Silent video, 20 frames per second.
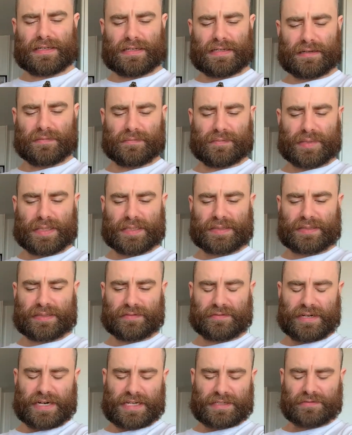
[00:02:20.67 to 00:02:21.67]
mice
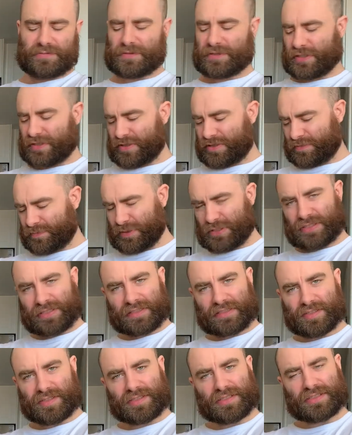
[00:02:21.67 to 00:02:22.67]
and rats, which aren't
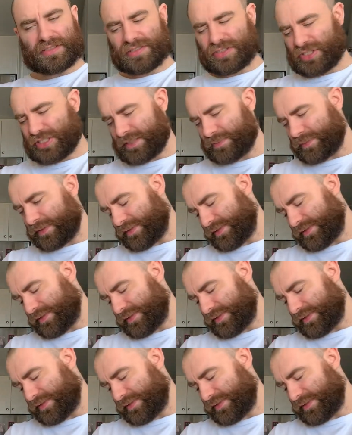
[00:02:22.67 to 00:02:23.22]
particularly cheap.